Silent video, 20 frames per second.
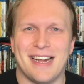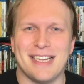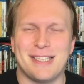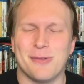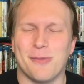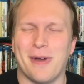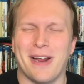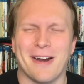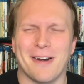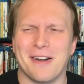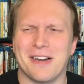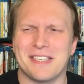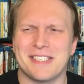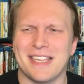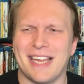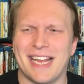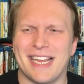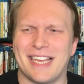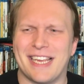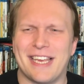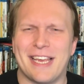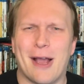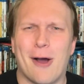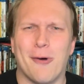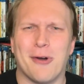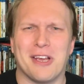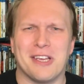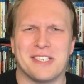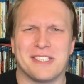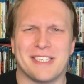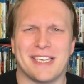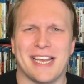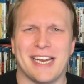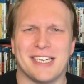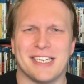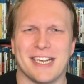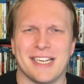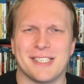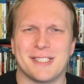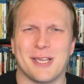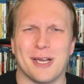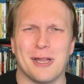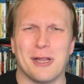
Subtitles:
It's weird, it's like Yoda's teachings to